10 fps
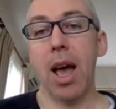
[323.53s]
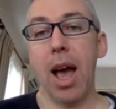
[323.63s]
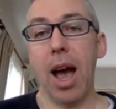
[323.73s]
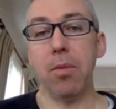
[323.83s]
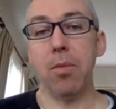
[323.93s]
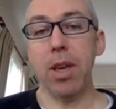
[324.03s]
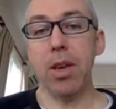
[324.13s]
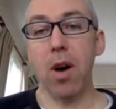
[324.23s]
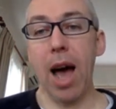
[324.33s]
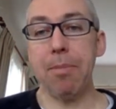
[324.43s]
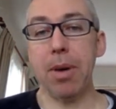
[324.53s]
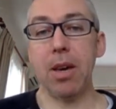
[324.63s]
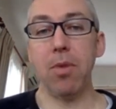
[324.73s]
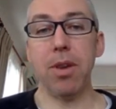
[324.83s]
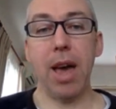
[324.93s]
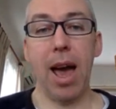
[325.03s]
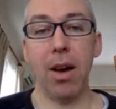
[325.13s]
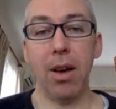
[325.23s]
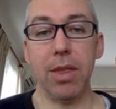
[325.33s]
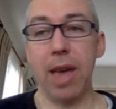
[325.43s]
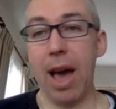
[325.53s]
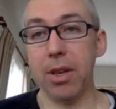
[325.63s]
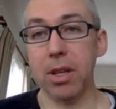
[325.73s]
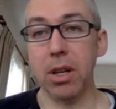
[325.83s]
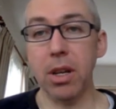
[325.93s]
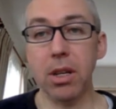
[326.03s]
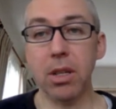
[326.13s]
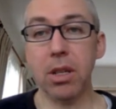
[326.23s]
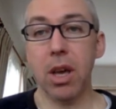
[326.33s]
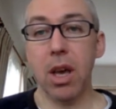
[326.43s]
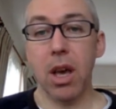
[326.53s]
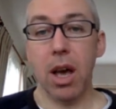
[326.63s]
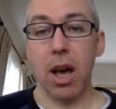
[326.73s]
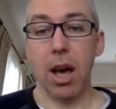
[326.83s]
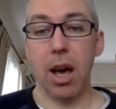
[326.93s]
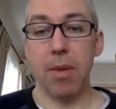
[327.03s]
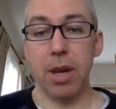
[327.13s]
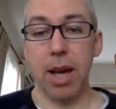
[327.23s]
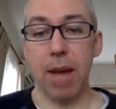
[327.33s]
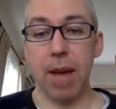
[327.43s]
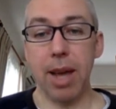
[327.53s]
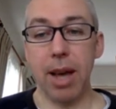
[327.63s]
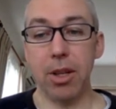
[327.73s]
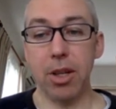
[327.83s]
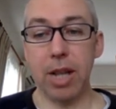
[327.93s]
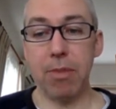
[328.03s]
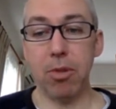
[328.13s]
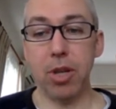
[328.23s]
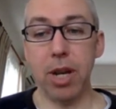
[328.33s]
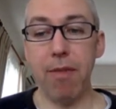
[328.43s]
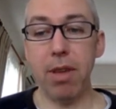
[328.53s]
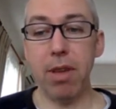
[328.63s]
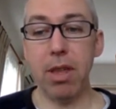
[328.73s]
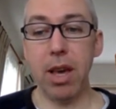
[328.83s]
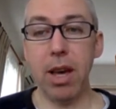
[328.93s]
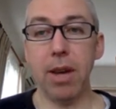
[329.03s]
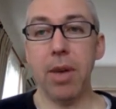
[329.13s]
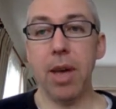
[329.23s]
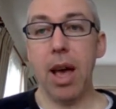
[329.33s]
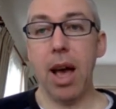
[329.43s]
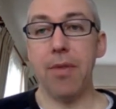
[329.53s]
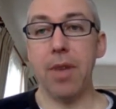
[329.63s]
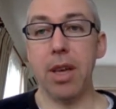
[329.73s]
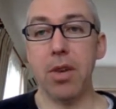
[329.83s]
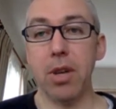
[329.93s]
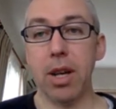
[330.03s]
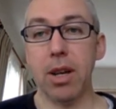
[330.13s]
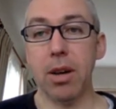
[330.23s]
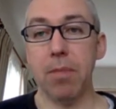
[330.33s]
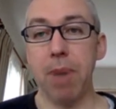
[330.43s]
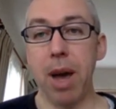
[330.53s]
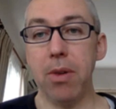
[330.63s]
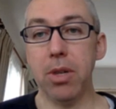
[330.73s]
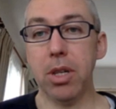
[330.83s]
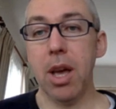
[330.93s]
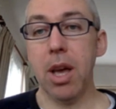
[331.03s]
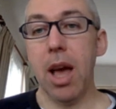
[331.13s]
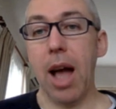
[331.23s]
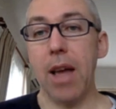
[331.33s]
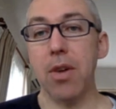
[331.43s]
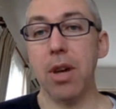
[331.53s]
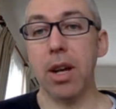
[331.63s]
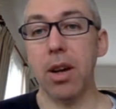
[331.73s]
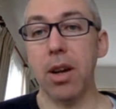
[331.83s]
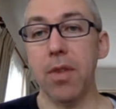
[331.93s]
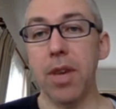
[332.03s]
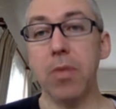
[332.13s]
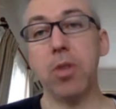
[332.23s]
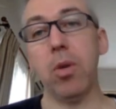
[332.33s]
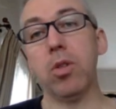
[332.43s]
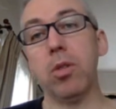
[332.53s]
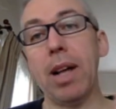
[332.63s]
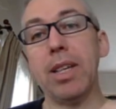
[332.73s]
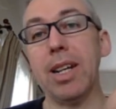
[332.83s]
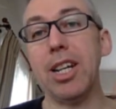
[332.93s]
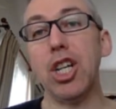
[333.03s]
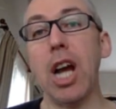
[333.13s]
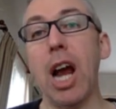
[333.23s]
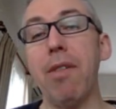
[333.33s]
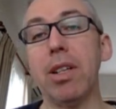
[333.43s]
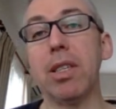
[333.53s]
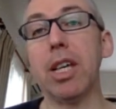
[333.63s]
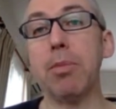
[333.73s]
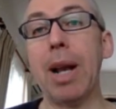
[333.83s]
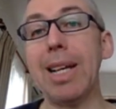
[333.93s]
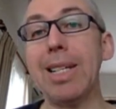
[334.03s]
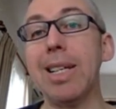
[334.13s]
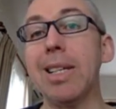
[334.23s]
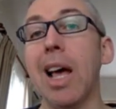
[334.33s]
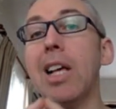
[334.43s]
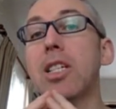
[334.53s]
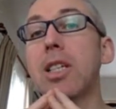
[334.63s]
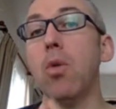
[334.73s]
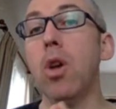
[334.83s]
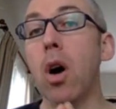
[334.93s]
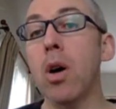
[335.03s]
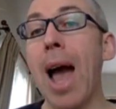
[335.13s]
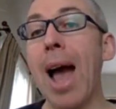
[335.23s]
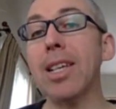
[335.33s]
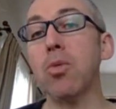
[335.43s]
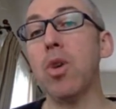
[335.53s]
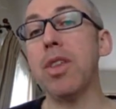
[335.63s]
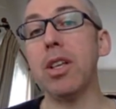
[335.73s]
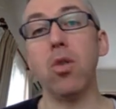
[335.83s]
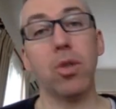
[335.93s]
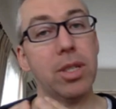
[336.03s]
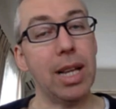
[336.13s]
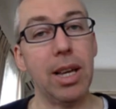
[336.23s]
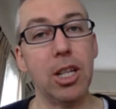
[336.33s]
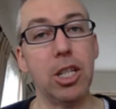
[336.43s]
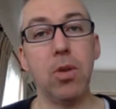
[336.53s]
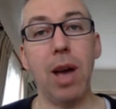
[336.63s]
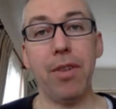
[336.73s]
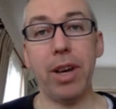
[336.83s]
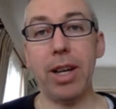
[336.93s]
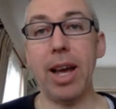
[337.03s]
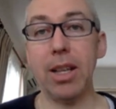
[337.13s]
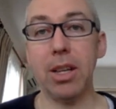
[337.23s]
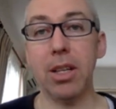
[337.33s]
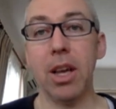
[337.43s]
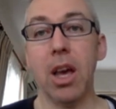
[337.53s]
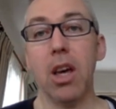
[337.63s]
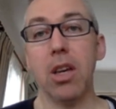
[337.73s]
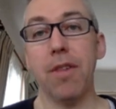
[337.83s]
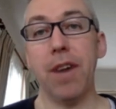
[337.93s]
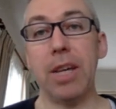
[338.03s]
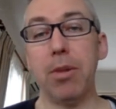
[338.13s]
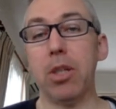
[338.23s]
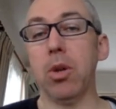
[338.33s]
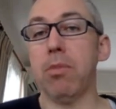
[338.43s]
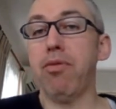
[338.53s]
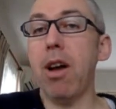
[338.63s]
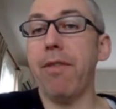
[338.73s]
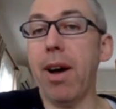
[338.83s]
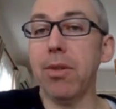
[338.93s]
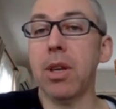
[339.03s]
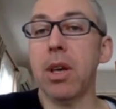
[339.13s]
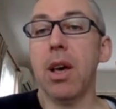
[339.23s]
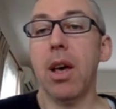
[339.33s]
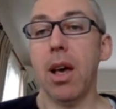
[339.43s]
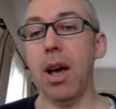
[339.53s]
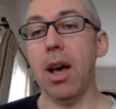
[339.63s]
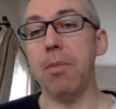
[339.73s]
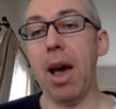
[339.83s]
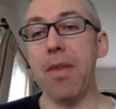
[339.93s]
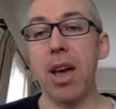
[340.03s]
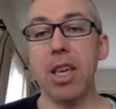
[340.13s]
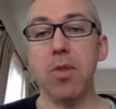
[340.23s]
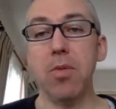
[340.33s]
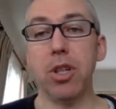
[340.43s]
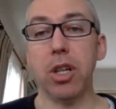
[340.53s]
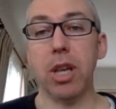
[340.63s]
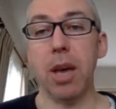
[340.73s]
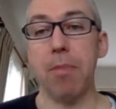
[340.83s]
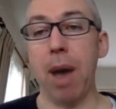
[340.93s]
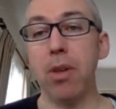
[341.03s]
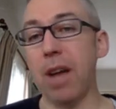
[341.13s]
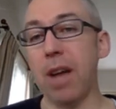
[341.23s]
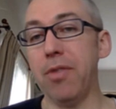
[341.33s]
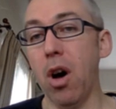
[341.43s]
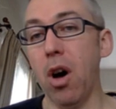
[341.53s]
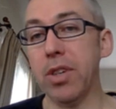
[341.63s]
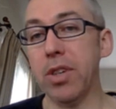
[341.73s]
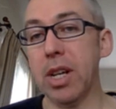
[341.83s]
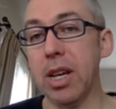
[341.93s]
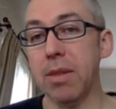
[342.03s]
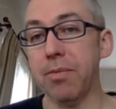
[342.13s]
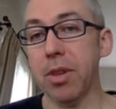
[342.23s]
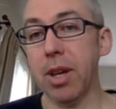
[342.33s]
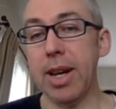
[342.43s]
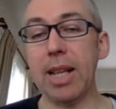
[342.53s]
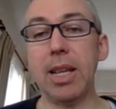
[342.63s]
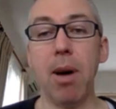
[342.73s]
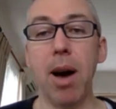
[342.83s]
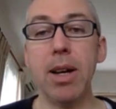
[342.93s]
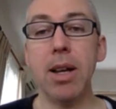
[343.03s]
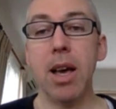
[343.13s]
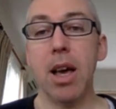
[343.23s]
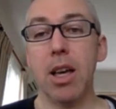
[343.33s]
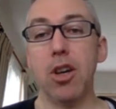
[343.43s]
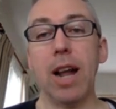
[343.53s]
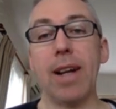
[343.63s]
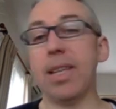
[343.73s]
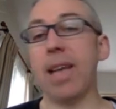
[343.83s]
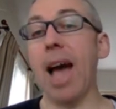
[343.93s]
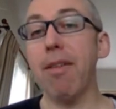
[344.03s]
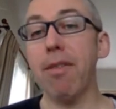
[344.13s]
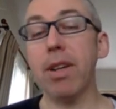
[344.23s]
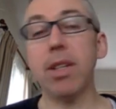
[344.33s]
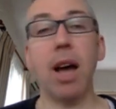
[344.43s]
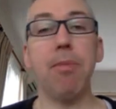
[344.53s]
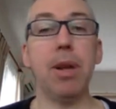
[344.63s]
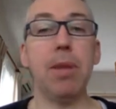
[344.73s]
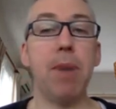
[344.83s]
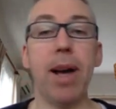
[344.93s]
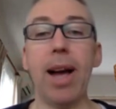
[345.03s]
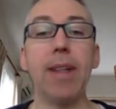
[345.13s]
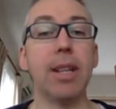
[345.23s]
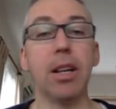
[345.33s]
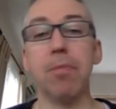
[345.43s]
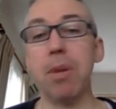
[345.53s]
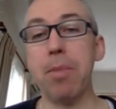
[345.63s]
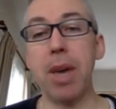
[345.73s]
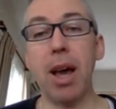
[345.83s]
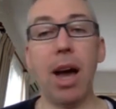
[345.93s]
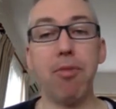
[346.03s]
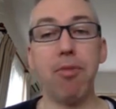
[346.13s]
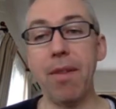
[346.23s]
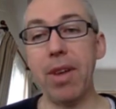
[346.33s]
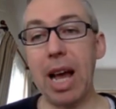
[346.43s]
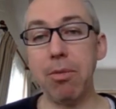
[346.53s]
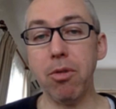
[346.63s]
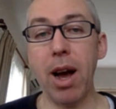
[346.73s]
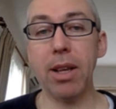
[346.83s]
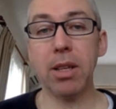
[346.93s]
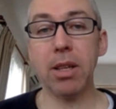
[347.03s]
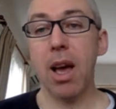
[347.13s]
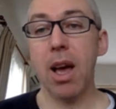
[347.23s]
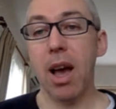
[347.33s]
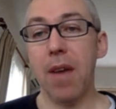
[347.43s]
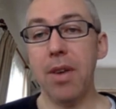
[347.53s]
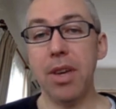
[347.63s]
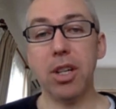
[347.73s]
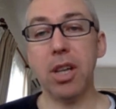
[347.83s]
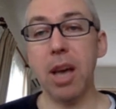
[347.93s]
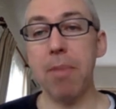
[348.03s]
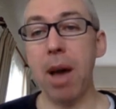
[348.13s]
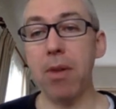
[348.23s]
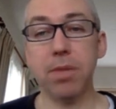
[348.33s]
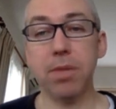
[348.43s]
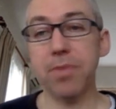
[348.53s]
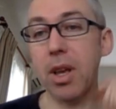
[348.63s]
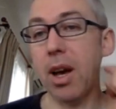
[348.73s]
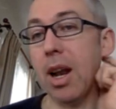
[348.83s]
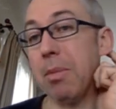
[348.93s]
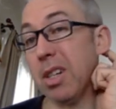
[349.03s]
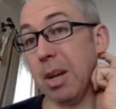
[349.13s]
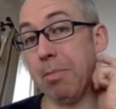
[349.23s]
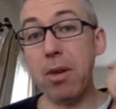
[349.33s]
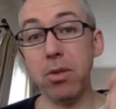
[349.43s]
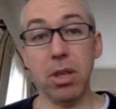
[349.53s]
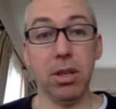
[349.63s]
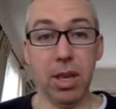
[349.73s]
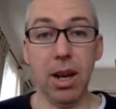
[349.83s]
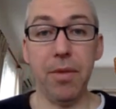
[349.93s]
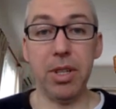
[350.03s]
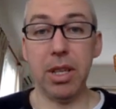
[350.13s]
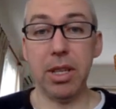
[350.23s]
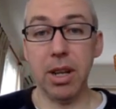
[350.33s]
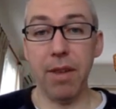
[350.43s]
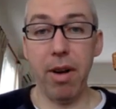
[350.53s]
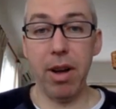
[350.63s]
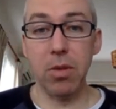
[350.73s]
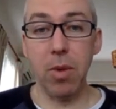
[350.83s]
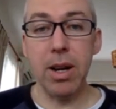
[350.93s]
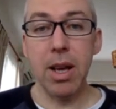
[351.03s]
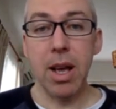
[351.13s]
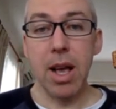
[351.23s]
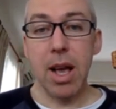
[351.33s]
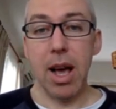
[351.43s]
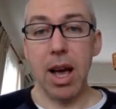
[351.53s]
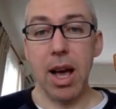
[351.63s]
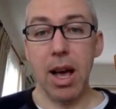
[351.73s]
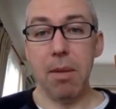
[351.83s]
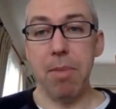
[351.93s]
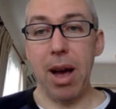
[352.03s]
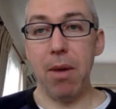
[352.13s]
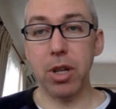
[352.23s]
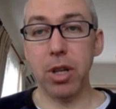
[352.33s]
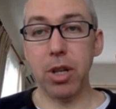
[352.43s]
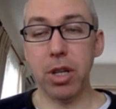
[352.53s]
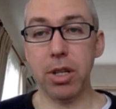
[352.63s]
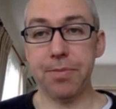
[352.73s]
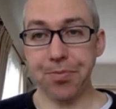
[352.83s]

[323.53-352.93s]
And then when you're happy with how, how this looks, uh, you can come down and just double check everything. And then you click on post and you can click on this, which will automatically share it to these places. So long as within your settings, you have connected your Facebook and Twitter profiles. Um, and then you would just hit post and I've not obviously connected mine. You could add a tag, for example. In my case, it could be PLR, private label rights. And then you just hit post. And I'm just going to post this thing. Obviously, this isn't a very good one, um, but we'll just